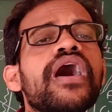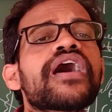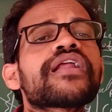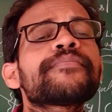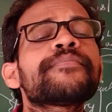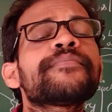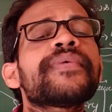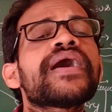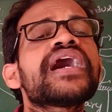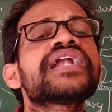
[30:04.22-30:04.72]

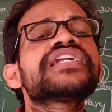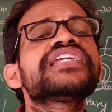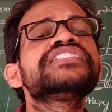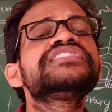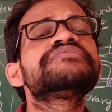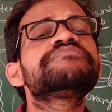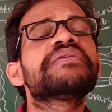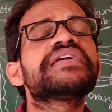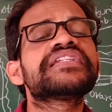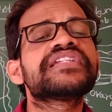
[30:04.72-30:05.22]
are
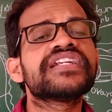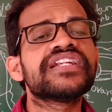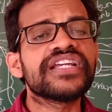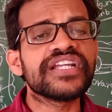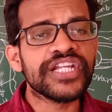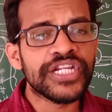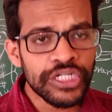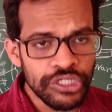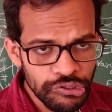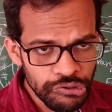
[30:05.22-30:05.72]
participated
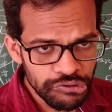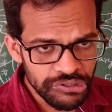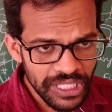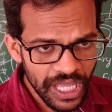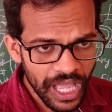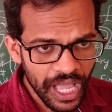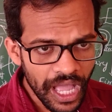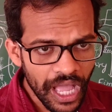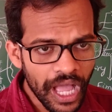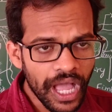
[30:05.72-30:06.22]
into
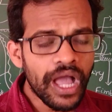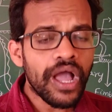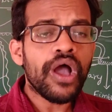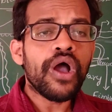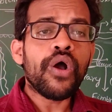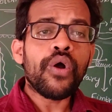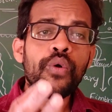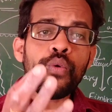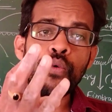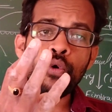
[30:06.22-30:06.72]
the
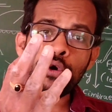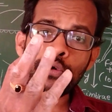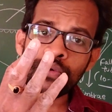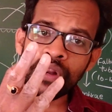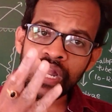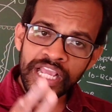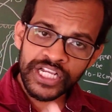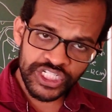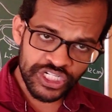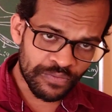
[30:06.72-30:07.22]

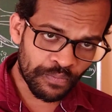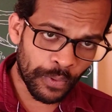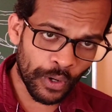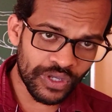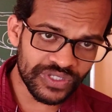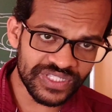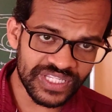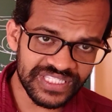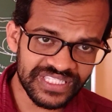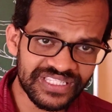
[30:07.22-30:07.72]
ovulation
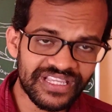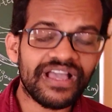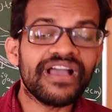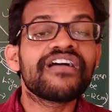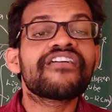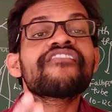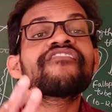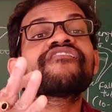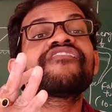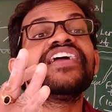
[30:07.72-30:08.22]
process,
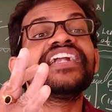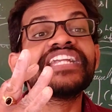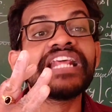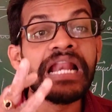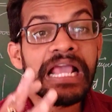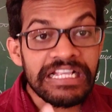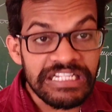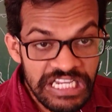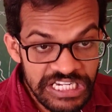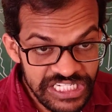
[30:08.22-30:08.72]

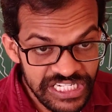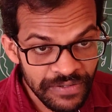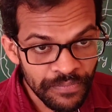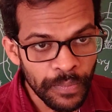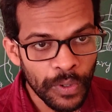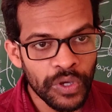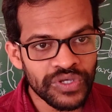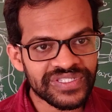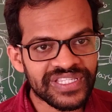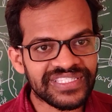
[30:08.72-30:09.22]
fertilization
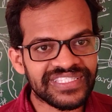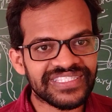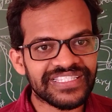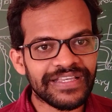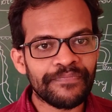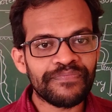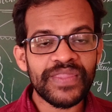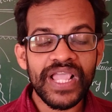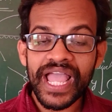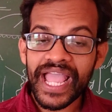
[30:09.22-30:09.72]
process,
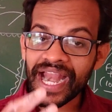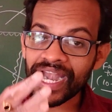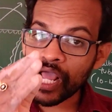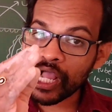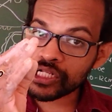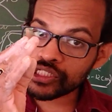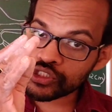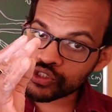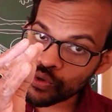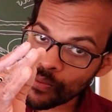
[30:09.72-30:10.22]
and
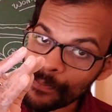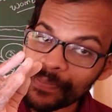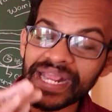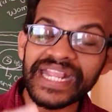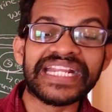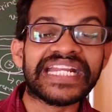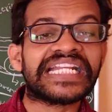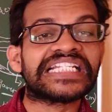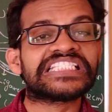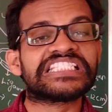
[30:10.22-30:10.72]
also
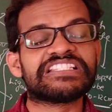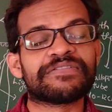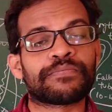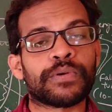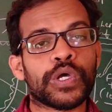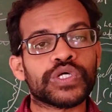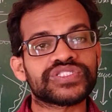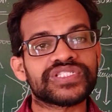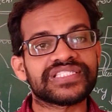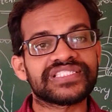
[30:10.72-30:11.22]
pregnancy
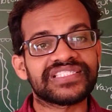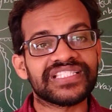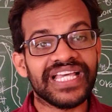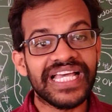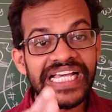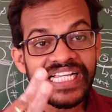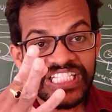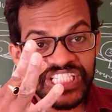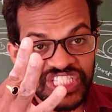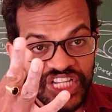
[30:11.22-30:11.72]
process,
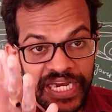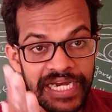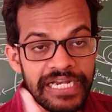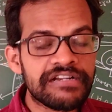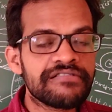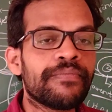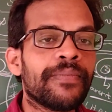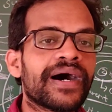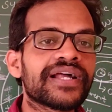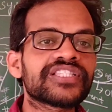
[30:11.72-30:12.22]

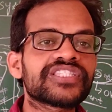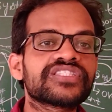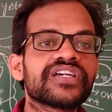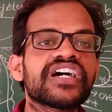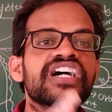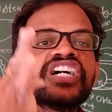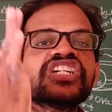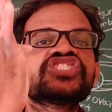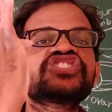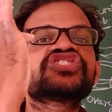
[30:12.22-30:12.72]
childbirth,
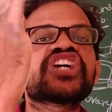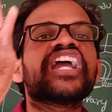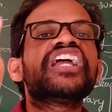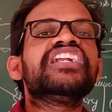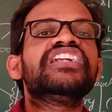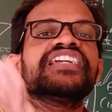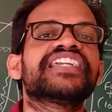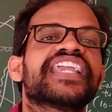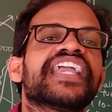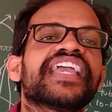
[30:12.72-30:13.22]

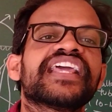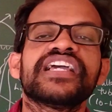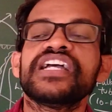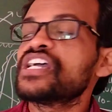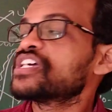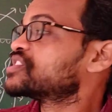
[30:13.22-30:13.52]
child care.